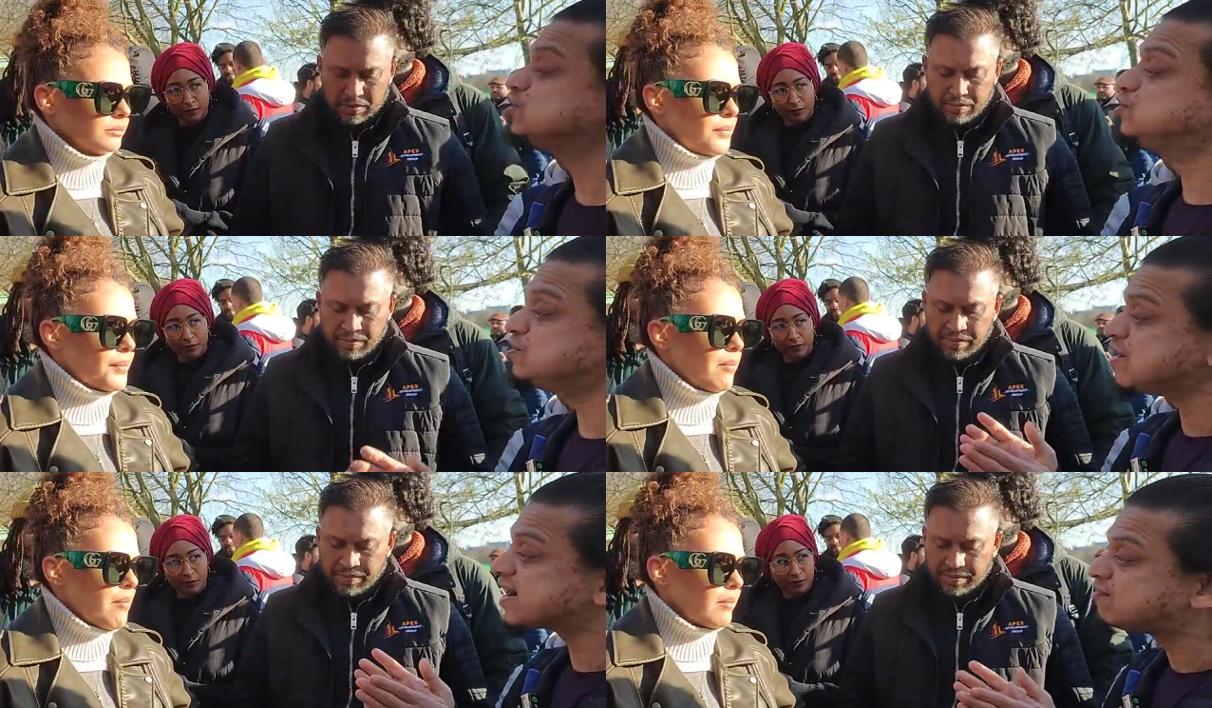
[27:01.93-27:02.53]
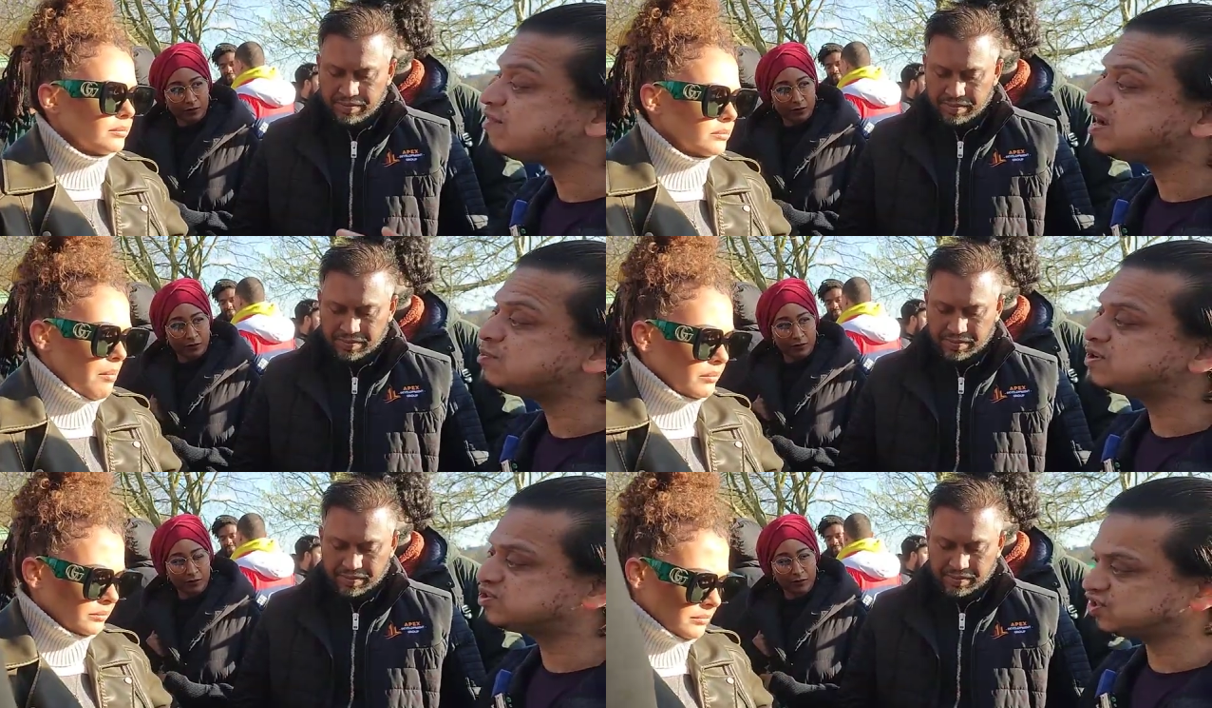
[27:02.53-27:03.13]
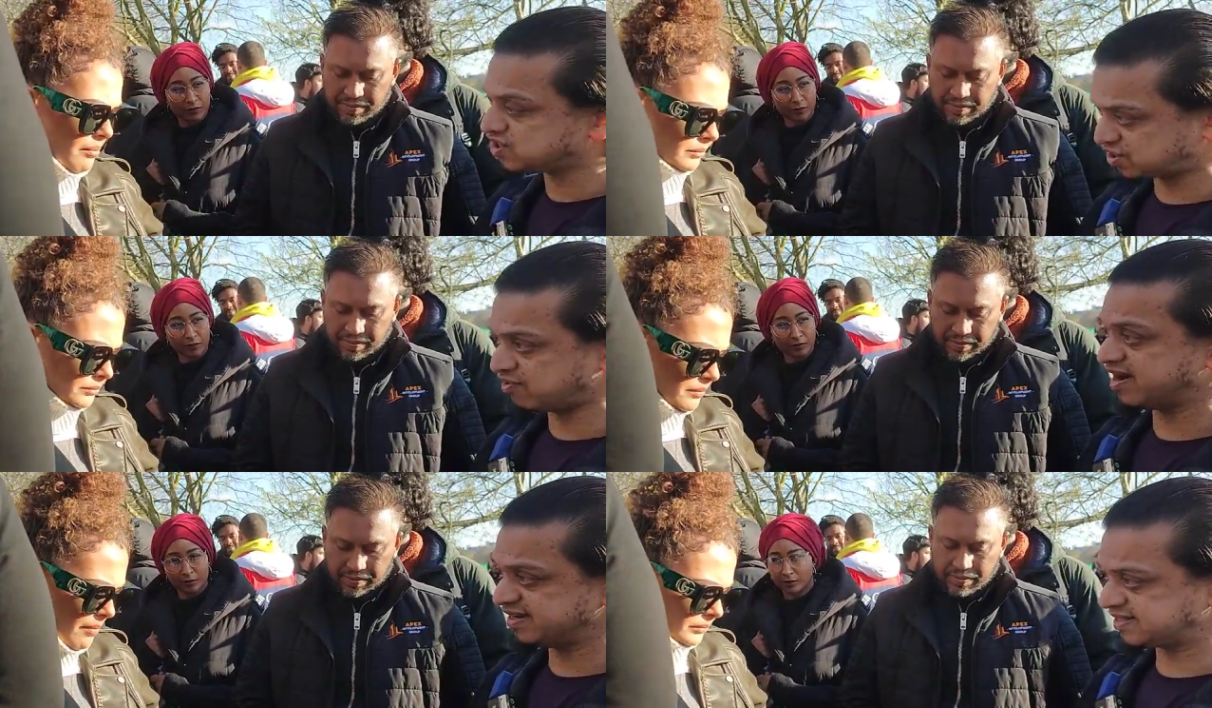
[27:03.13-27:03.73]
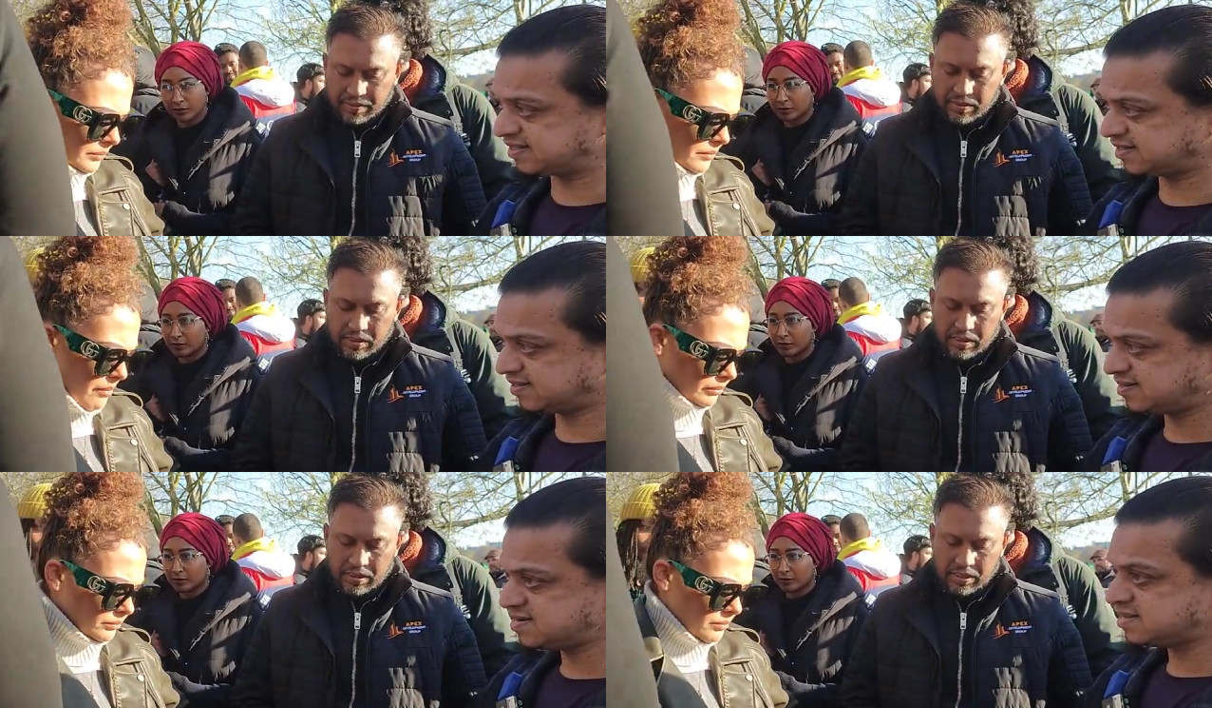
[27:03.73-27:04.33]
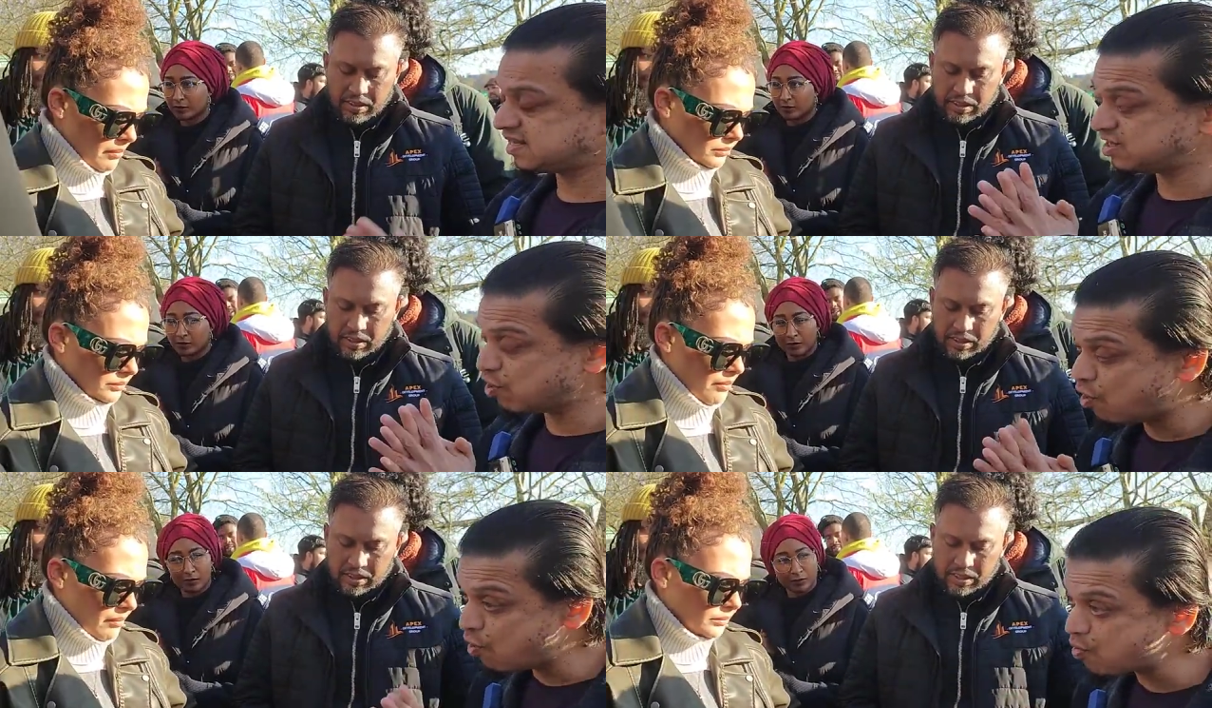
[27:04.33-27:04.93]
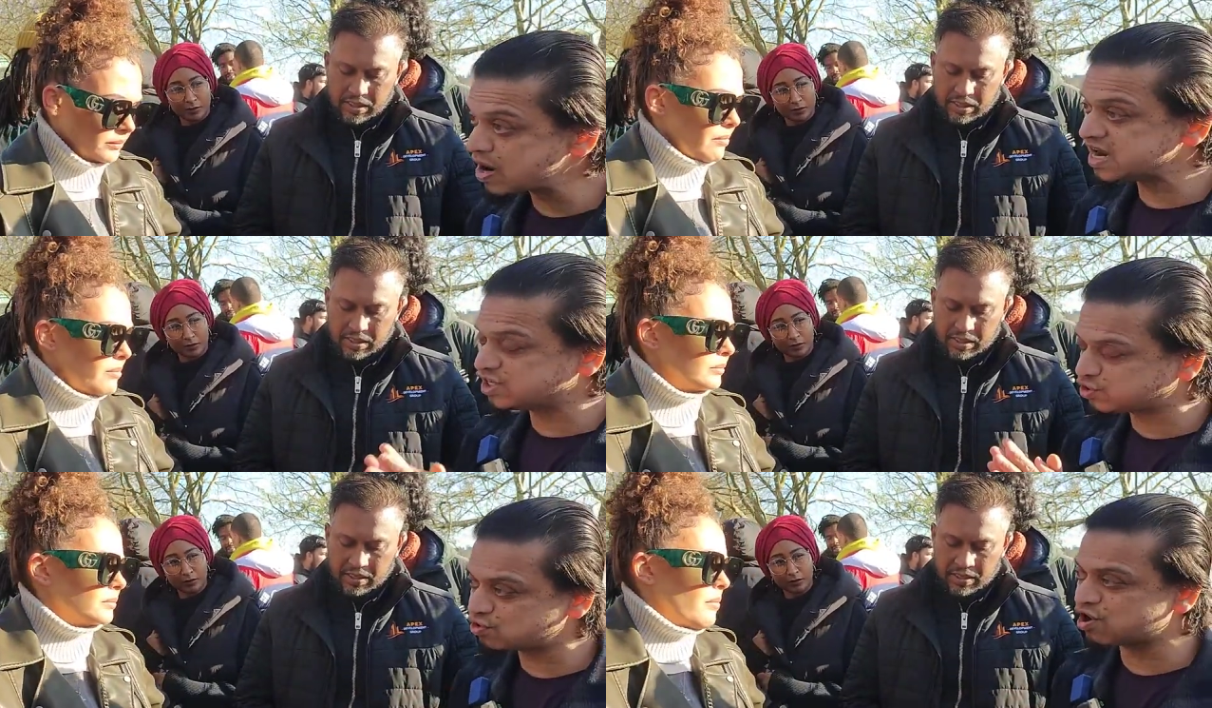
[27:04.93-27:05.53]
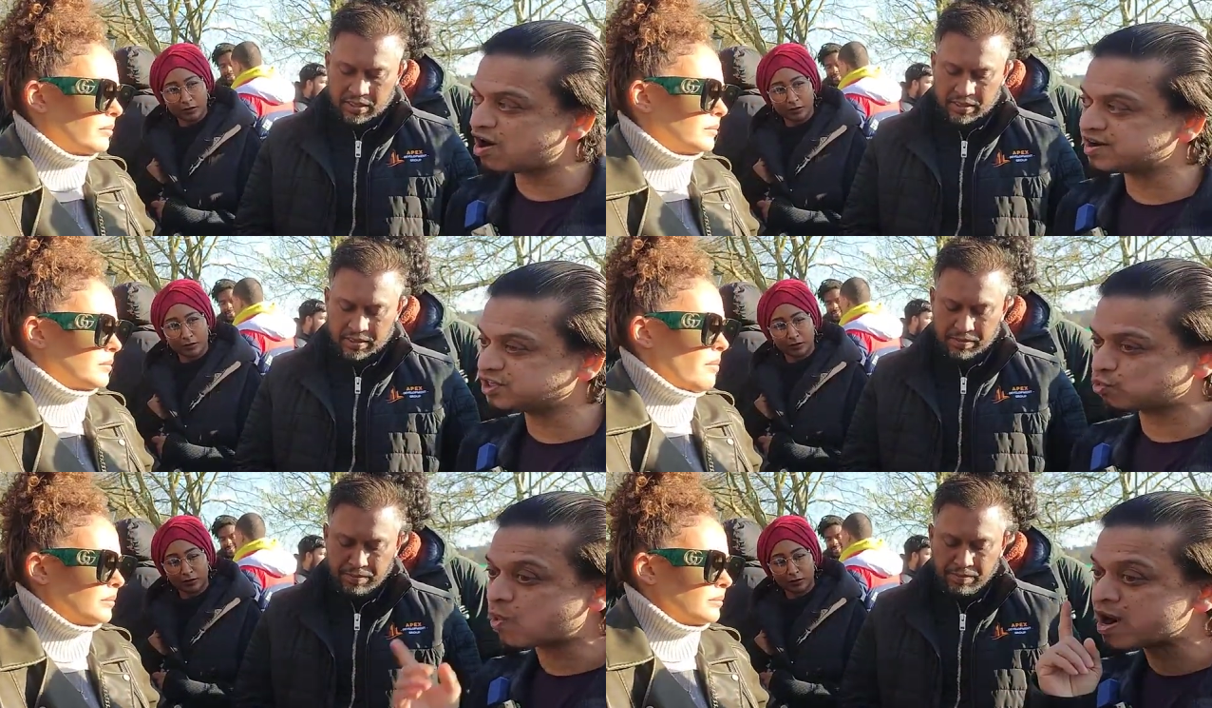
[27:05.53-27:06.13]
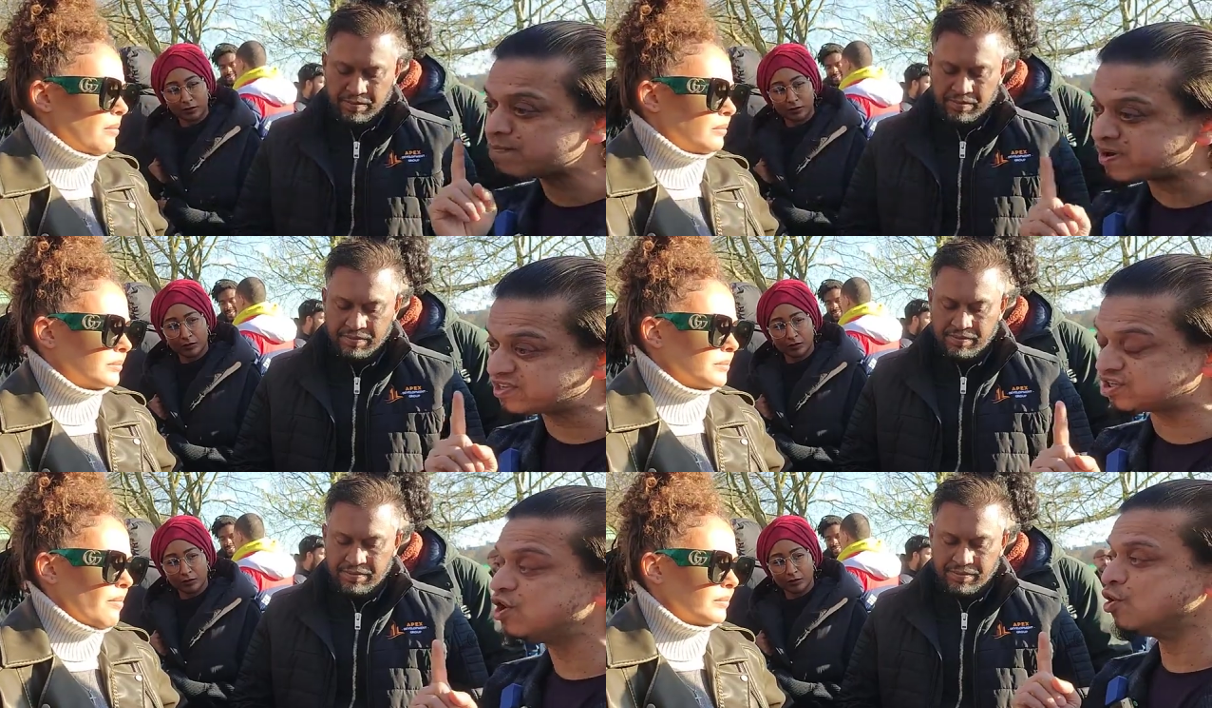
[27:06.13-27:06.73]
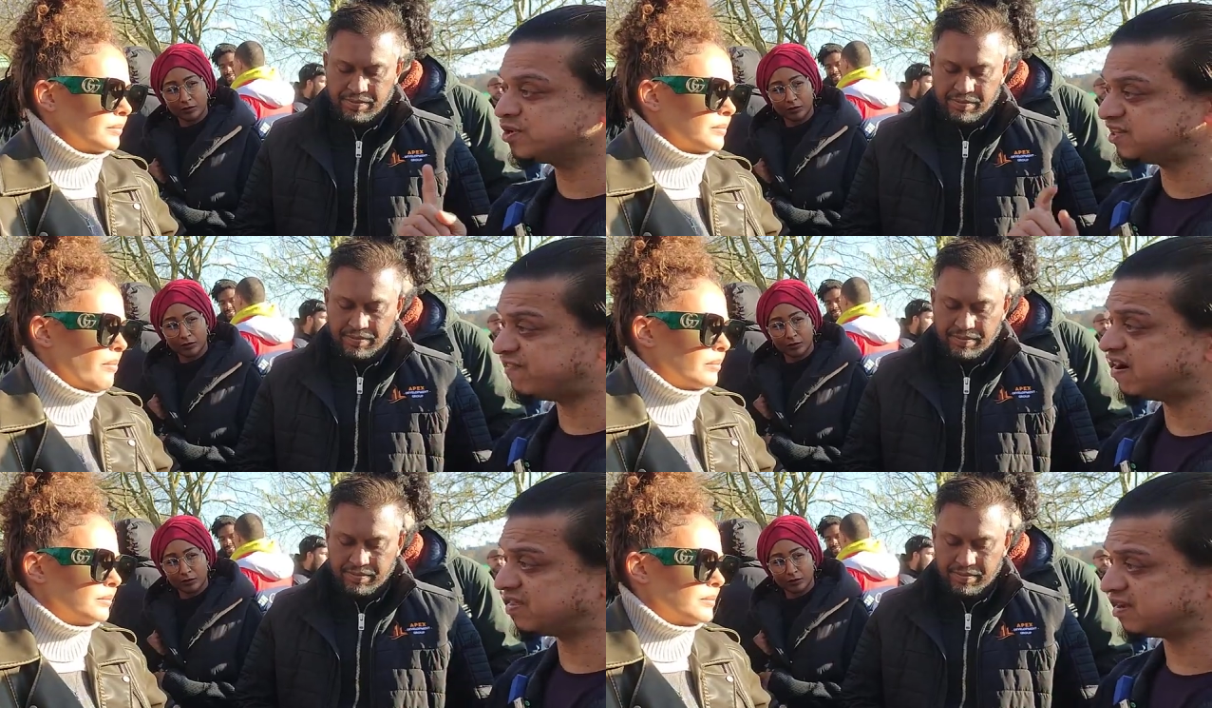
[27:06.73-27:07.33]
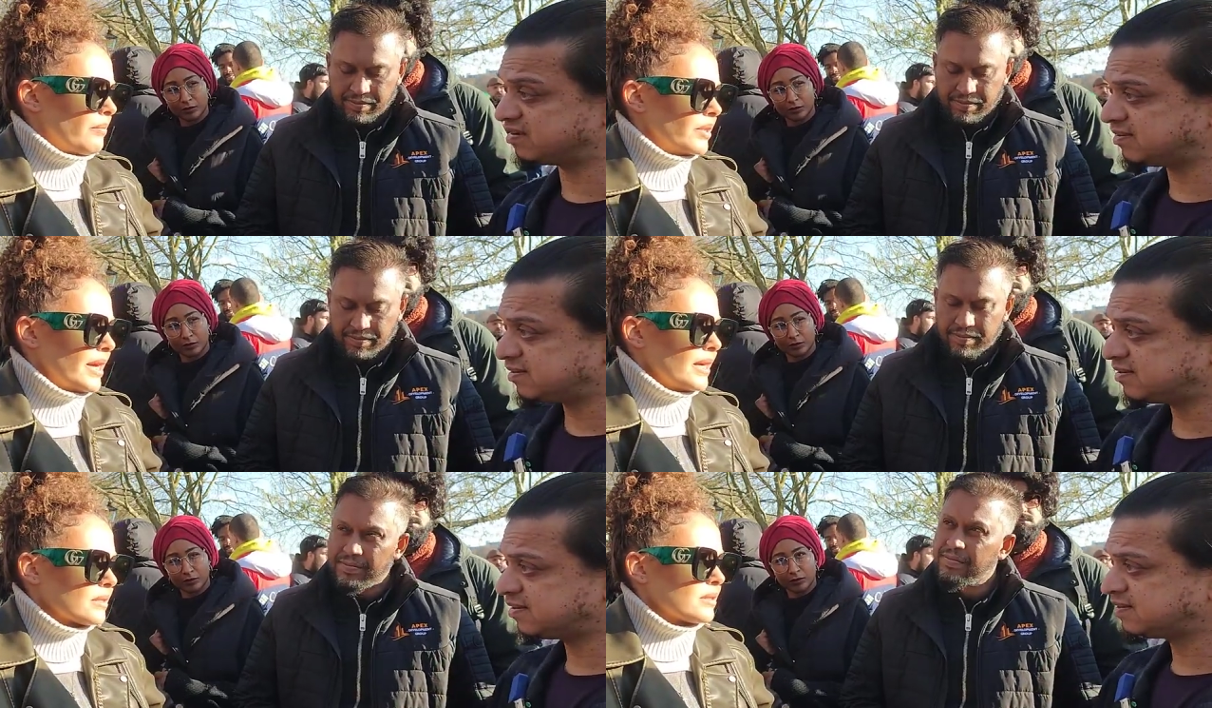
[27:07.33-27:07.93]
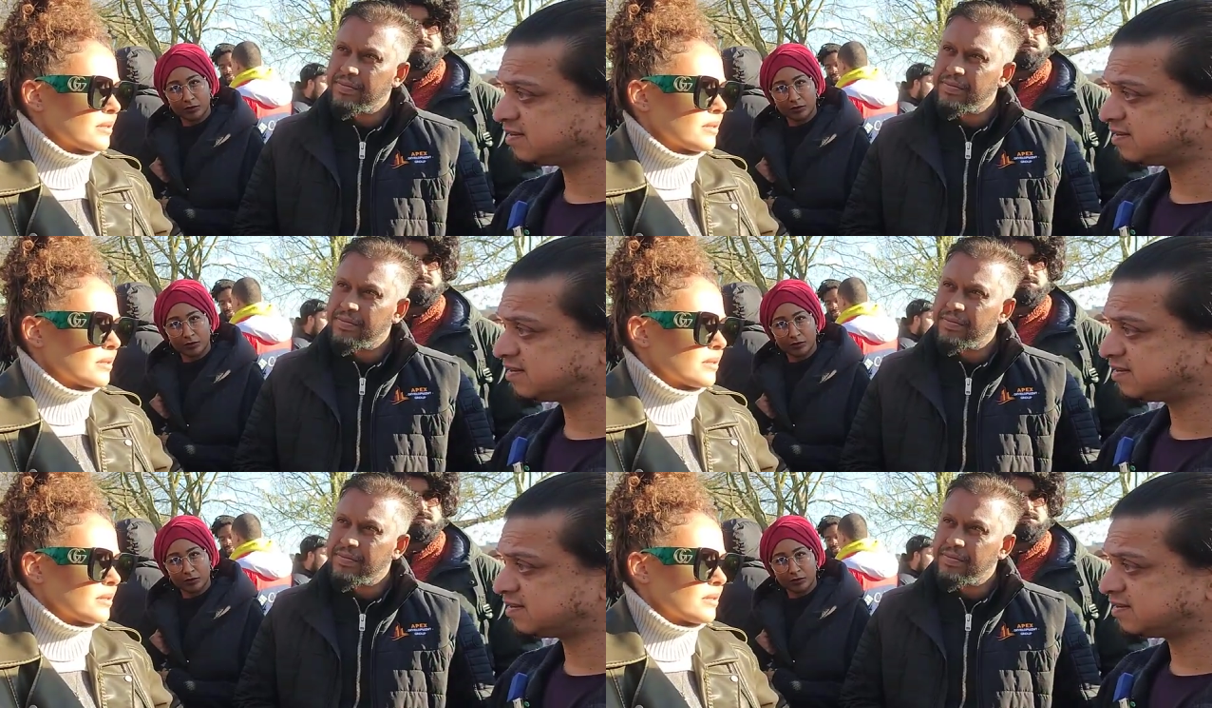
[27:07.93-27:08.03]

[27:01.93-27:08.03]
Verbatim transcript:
Speaker 1: Do you agree with Jesus Christ that the only true God is one person who is the Father? There is only one God.